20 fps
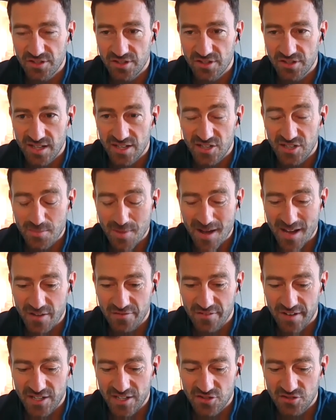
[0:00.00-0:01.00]
So there's actually
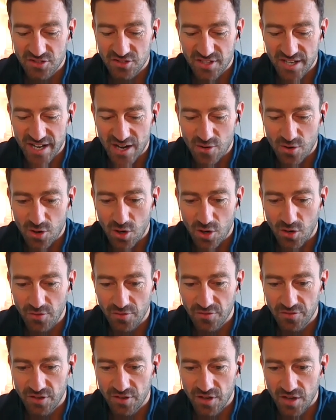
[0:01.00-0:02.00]
manufacturers now
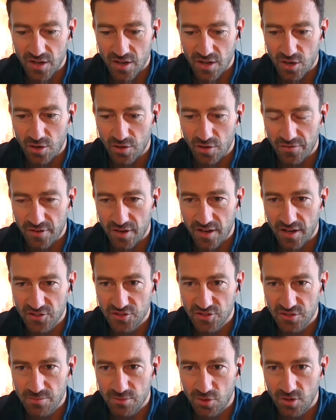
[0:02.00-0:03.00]
of
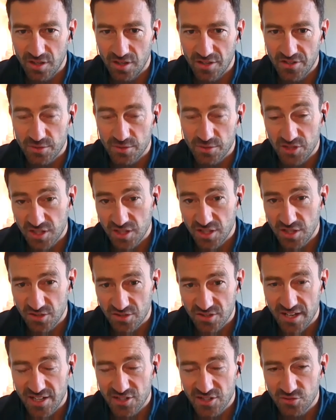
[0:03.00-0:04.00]
hydrogen boilers which can
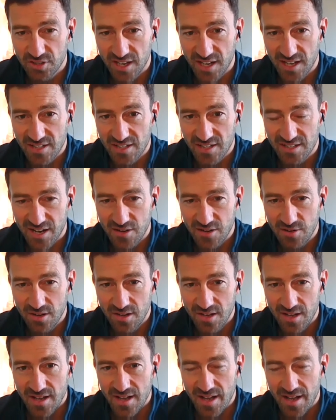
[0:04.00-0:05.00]
use natural gas
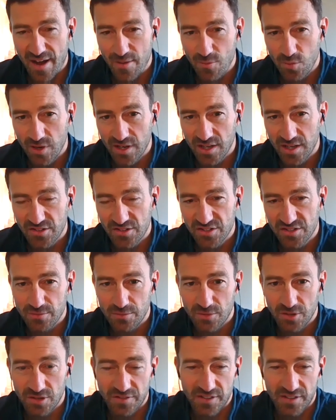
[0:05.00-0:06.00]
now, and with
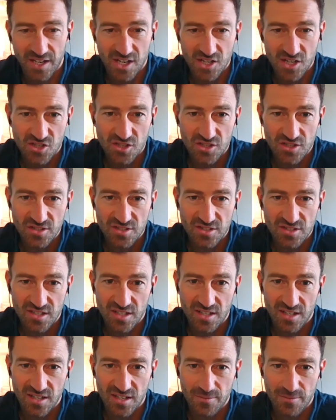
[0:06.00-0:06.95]
some modifications,